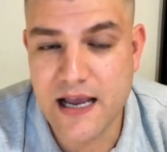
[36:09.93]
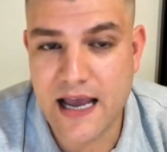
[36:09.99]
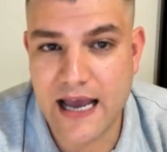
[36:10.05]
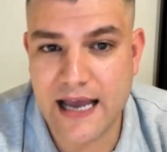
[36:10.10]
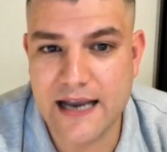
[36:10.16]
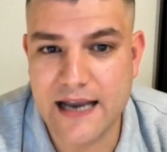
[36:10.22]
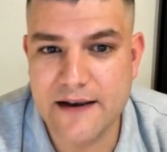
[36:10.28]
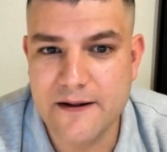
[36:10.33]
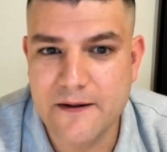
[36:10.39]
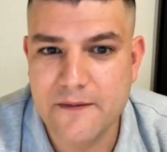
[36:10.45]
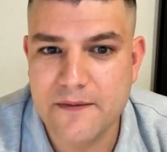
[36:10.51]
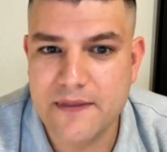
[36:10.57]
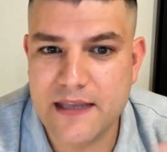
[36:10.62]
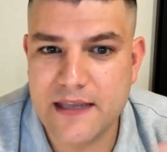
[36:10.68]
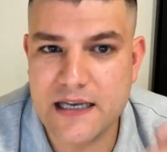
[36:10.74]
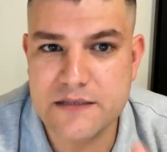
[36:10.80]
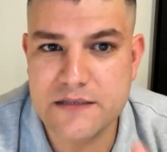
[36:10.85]
And
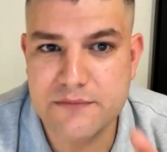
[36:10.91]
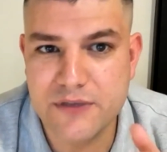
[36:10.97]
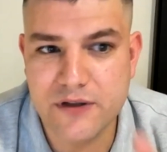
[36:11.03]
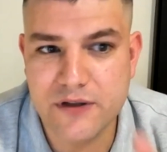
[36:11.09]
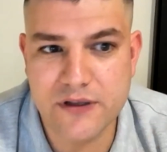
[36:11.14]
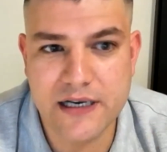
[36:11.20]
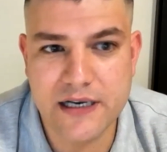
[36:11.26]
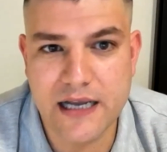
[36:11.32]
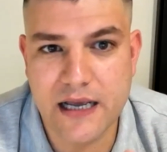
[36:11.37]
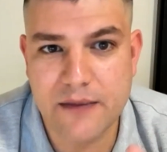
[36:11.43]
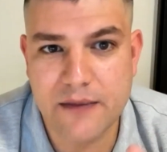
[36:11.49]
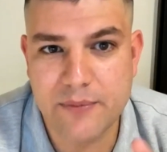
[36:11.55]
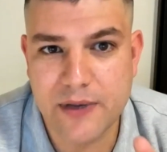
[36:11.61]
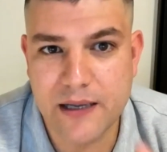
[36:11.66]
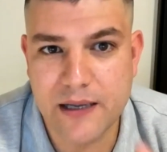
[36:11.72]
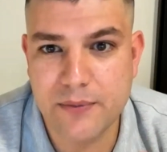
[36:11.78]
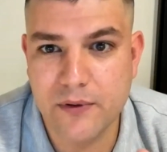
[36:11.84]
these millionaire
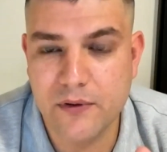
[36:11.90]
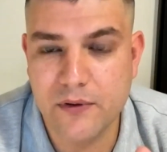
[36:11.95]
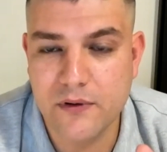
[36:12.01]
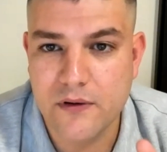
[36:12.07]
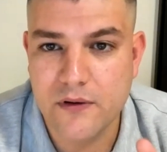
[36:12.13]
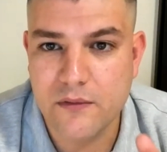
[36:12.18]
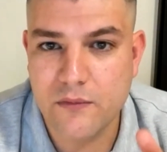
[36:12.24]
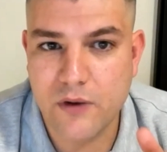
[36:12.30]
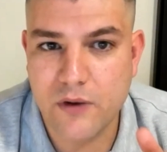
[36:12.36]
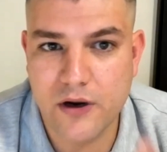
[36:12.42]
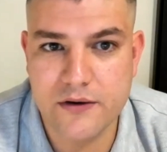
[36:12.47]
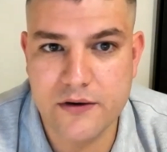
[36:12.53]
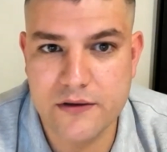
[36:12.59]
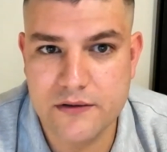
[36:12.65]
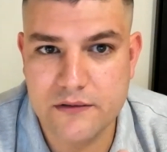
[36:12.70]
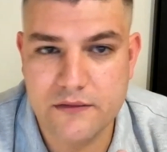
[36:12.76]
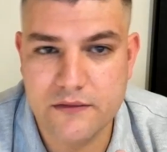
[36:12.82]
people
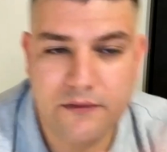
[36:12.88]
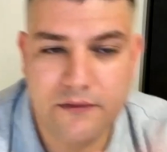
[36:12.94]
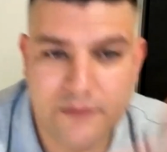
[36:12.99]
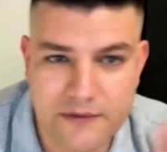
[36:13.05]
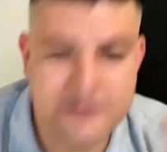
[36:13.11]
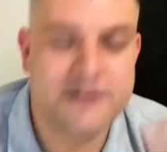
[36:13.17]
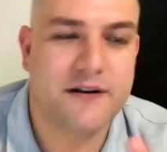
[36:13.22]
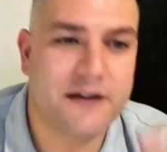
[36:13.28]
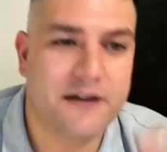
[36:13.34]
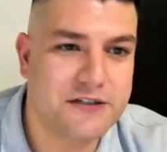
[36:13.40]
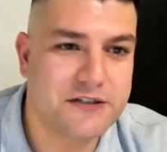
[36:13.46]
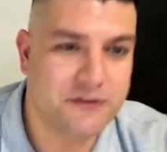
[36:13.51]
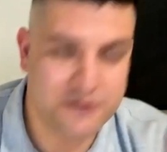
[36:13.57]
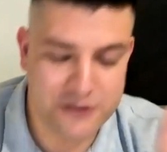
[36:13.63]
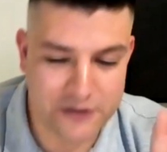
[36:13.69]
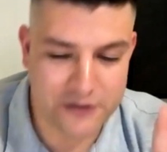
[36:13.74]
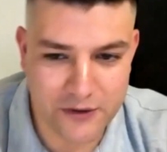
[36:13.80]
won't, well, so I
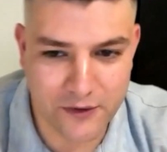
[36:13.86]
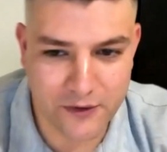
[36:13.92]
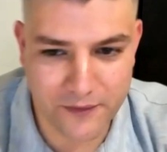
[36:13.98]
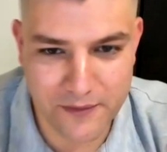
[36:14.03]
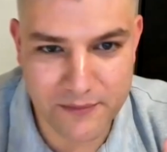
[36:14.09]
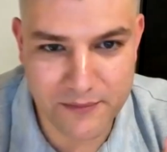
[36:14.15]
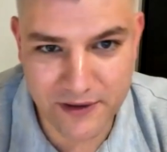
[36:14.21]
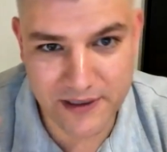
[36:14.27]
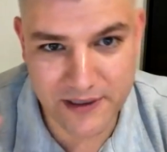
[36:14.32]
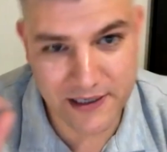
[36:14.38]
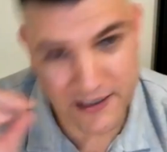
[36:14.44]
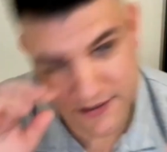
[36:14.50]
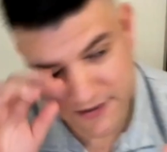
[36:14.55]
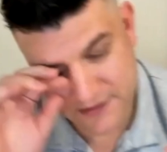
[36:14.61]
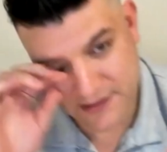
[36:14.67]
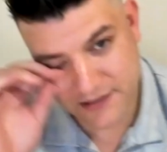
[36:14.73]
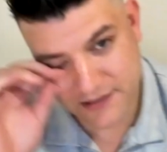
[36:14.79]
shouldn't call them
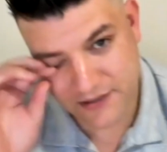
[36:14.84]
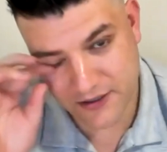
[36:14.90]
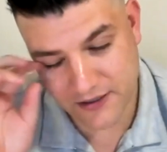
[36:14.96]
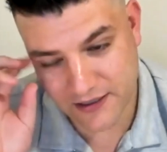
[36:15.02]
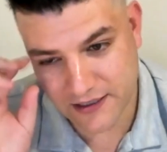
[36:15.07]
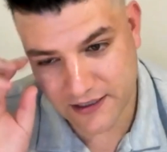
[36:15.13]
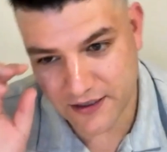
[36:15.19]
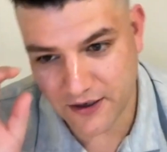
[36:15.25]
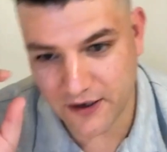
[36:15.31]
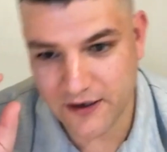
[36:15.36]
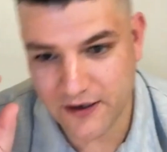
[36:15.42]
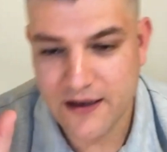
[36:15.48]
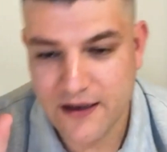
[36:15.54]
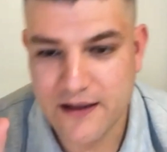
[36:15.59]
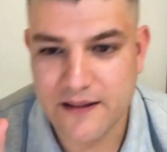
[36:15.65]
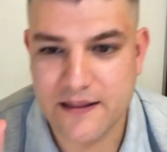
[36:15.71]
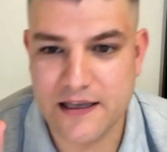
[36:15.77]
millionaires because they're certainly not.
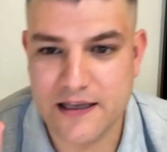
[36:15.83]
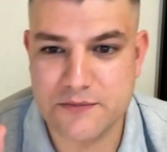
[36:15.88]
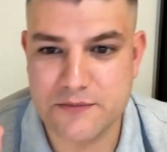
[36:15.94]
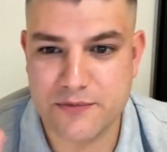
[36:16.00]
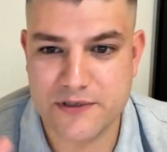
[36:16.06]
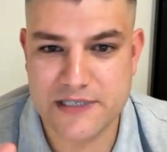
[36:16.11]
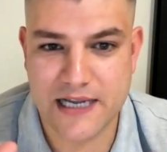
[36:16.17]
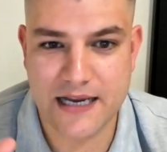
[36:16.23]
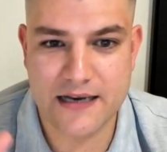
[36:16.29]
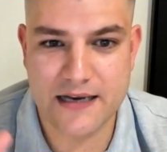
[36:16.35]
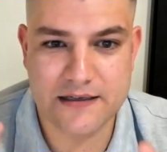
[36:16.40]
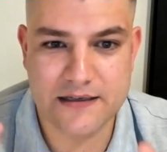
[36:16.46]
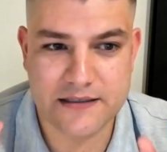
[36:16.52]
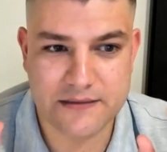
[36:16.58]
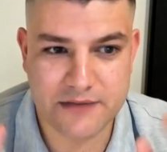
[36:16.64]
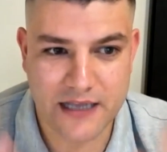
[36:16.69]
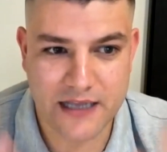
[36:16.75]
These pretend
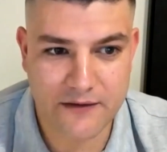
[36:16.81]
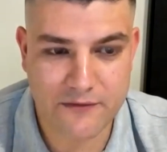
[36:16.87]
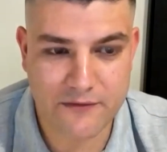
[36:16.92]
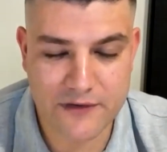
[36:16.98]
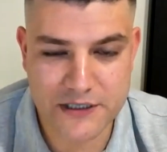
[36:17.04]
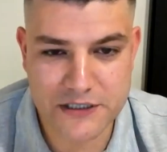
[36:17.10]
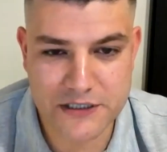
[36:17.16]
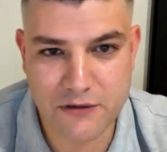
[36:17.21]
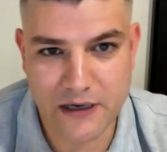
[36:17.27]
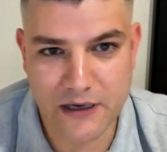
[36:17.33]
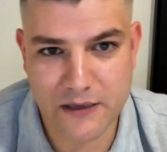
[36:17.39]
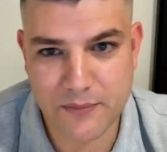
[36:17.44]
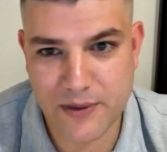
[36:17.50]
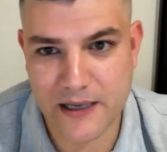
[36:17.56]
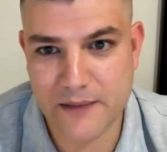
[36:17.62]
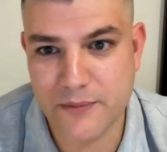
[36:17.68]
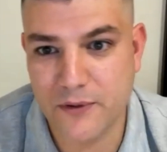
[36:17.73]
get rich quick
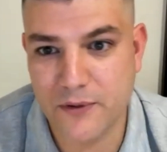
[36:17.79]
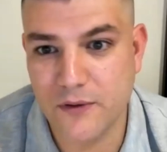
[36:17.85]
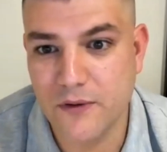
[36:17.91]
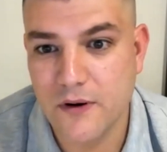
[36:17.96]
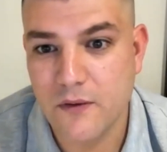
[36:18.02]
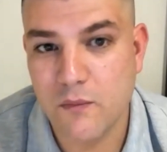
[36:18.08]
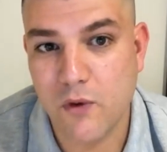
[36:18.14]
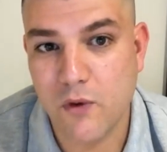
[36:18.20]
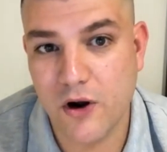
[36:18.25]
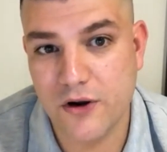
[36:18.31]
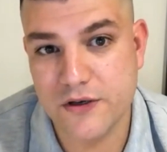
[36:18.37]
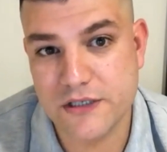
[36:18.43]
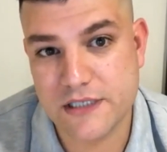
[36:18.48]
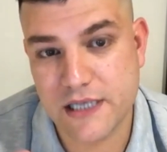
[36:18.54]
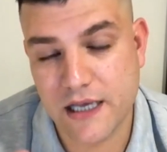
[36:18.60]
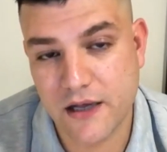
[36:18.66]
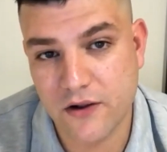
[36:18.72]
people
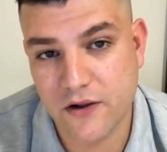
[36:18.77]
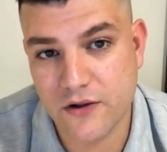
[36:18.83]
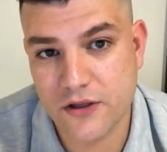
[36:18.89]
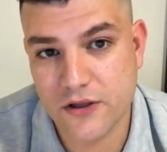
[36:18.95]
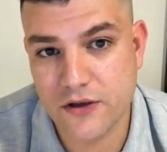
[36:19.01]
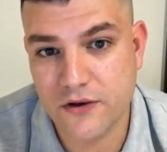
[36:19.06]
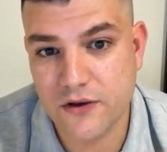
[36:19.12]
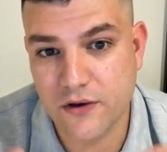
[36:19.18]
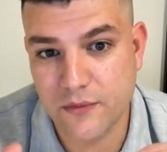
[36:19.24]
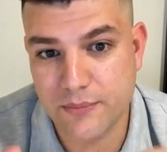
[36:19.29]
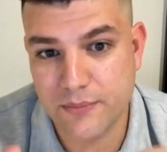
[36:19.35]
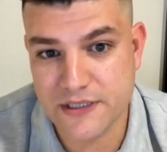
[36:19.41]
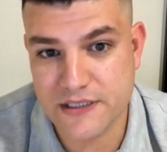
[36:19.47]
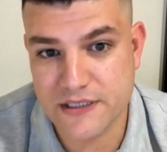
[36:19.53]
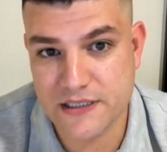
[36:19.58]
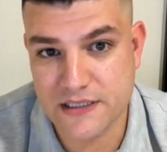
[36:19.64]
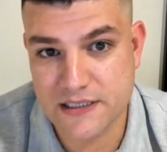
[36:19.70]
won't tell you your
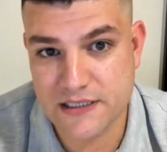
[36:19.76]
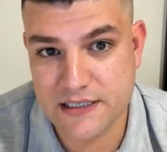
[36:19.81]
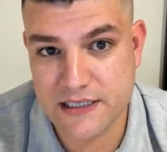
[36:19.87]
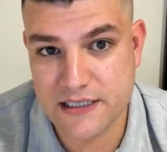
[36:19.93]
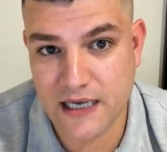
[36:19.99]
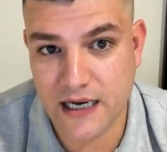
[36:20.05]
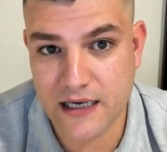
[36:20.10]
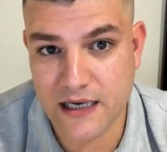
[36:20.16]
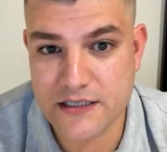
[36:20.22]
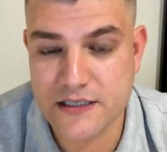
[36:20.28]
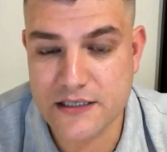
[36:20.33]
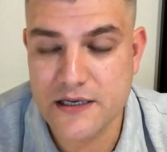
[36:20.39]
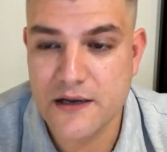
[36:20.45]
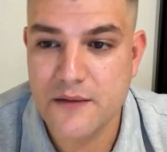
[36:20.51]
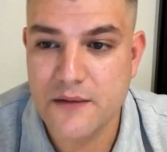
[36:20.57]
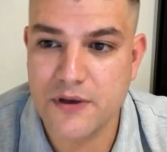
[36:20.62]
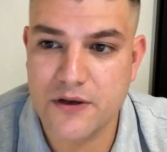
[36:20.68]
business sucks
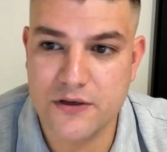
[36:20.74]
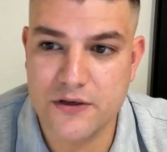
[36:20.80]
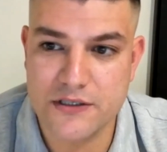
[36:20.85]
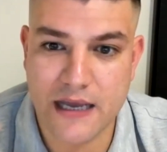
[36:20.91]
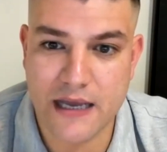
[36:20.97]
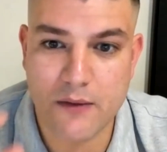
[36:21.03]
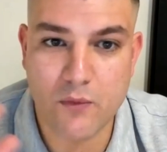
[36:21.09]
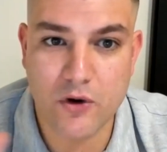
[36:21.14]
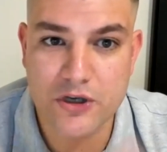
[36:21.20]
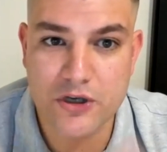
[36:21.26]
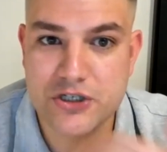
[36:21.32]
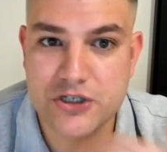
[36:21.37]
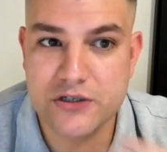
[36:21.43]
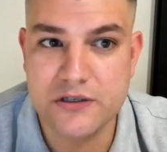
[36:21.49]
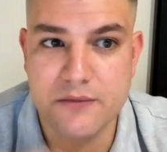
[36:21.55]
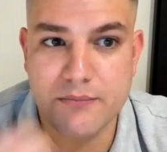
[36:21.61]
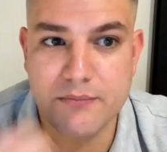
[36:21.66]
because they want
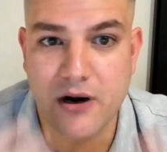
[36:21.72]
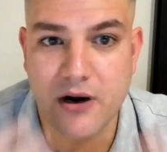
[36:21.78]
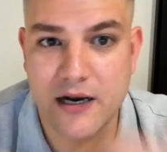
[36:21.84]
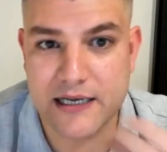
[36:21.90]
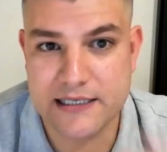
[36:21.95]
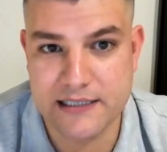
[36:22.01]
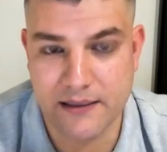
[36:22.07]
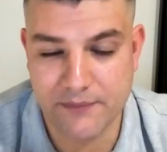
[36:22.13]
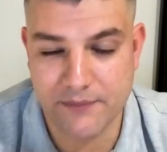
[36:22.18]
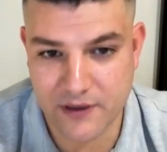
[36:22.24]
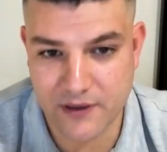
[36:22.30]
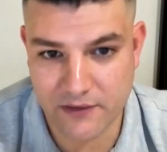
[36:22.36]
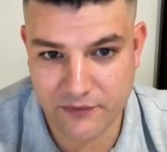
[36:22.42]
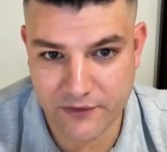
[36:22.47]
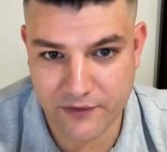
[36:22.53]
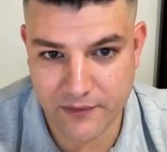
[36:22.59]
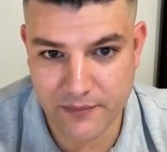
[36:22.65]
you to buy
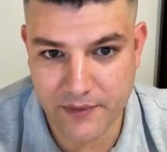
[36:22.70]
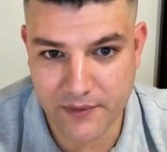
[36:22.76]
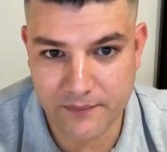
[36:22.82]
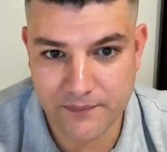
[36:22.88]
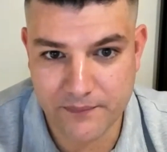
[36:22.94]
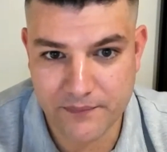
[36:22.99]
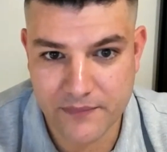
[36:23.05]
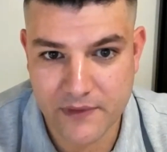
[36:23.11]
something from them.